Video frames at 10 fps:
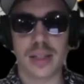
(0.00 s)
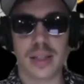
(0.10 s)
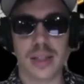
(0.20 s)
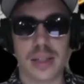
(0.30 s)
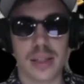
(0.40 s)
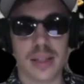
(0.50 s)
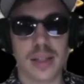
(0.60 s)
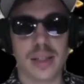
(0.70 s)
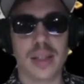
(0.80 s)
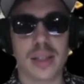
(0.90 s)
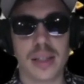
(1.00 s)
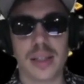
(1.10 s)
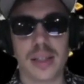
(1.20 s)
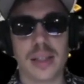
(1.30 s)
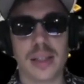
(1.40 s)

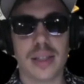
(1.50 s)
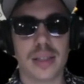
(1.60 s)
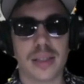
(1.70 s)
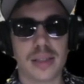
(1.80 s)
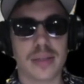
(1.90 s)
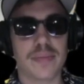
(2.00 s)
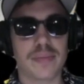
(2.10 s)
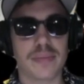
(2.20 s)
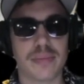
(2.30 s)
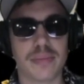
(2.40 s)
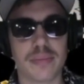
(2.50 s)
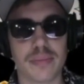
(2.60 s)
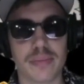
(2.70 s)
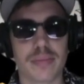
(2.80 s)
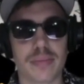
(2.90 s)

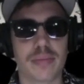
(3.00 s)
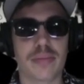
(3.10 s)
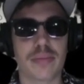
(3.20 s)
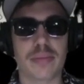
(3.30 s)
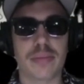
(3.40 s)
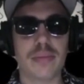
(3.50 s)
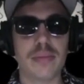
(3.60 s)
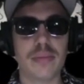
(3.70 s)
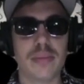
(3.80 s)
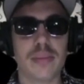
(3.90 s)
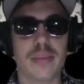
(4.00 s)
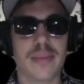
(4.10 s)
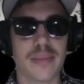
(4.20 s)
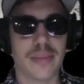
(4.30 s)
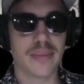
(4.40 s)

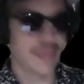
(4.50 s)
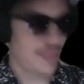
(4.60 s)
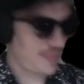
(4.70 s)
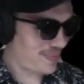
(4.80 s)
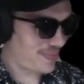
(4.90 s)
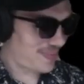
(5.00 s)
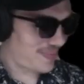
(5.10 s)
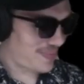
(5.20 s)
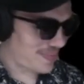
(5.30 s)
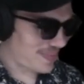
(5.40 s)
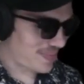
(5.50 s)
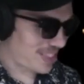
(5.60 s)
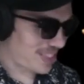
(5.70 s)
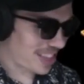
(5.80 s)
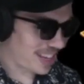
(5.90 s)

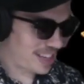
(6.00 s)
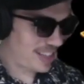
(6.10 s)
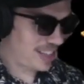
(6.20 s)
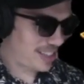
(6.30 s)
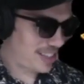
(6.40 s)
This person isn't speaking.